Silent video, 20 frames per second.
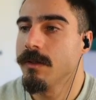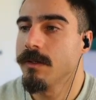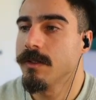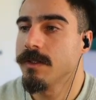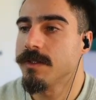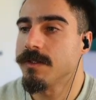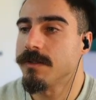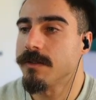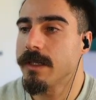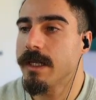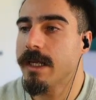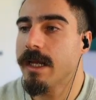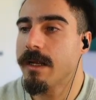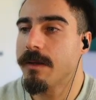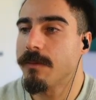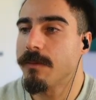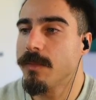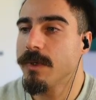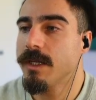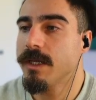So
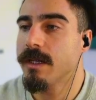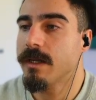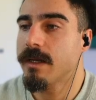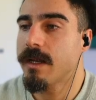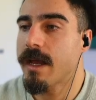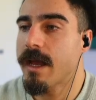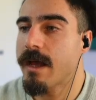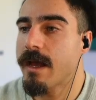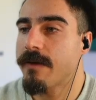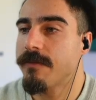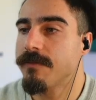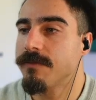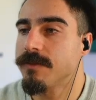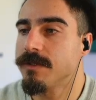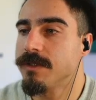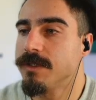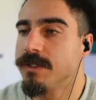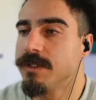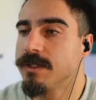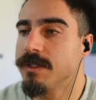again, we can have
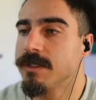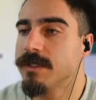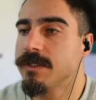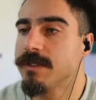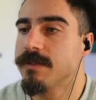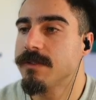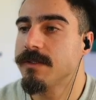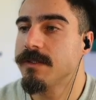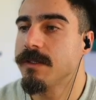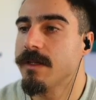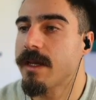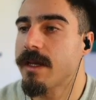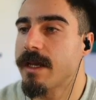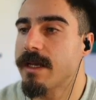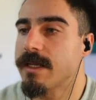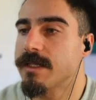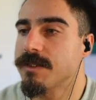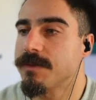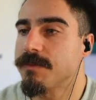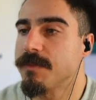just
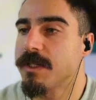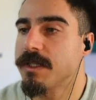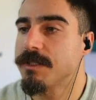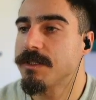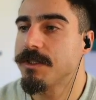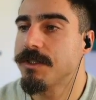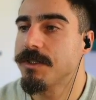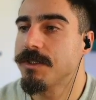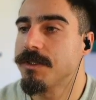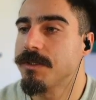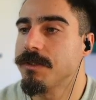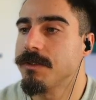as much